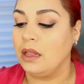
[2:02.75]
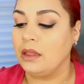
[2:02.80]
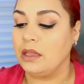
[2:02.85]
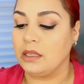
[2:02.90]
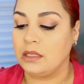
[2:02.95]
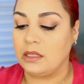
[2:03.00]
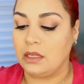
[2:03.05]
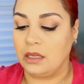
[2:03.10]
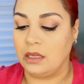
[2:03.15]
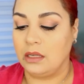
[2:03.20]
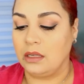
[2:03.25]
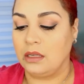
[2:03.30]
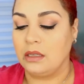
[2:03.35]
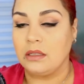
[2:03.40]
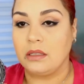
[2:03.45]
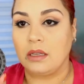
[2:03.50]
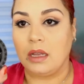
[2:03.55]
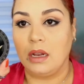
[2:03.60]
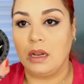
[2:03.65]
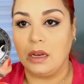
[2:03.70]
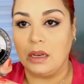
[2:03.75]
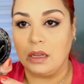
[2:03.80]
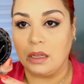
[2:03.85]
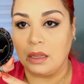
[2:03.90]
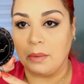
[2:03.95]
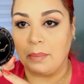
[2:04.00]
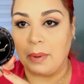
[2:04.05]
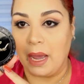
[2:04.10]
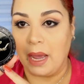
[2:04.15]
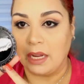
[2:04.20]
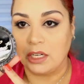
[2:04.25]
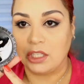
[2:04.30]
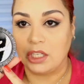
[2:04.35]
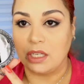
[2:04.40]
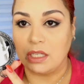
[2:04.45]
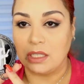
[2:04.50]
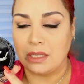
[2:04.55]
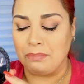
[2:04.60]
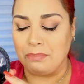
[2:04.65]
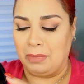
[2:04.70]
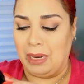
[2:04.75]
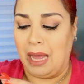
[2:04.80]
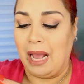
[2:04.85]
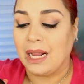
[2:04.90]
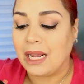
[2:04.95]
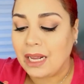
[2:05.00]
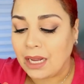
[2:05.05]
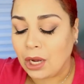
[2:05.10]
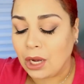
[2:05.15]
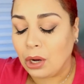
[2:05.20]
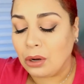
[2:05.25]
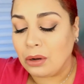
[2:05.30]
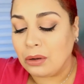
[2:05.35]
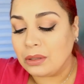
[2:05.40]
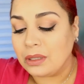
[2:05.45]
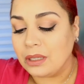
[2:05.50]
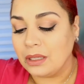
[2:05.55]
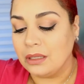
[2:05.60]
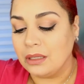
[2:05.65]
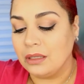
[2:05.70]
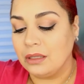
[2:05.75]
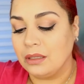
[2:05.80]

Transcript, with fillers: This is, look at the packaging, it's in black and gold.